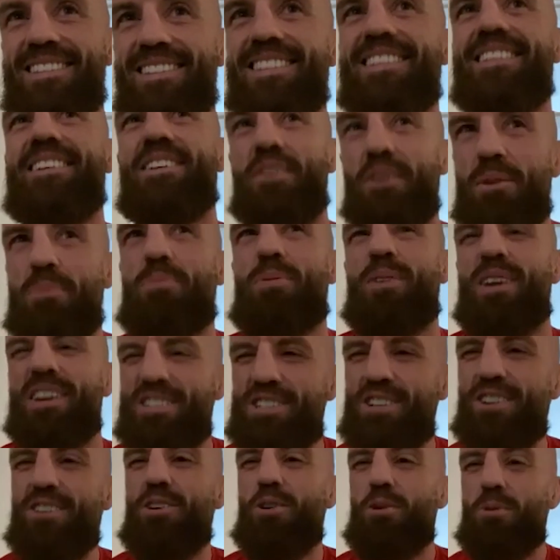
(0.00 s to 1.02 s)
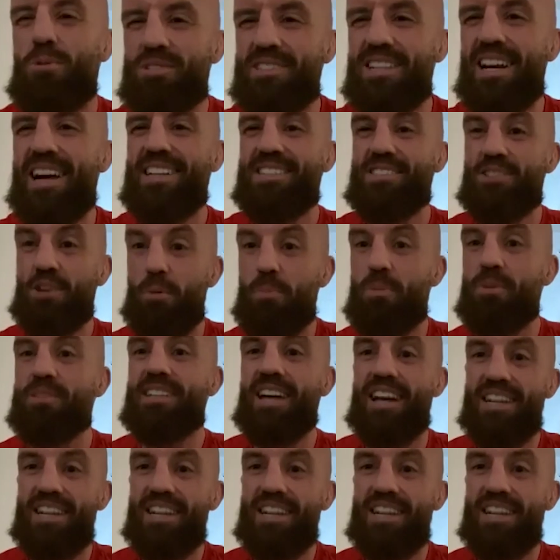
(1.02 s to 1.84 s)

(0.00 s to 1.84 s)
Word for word: you know, the pressure always adds up as,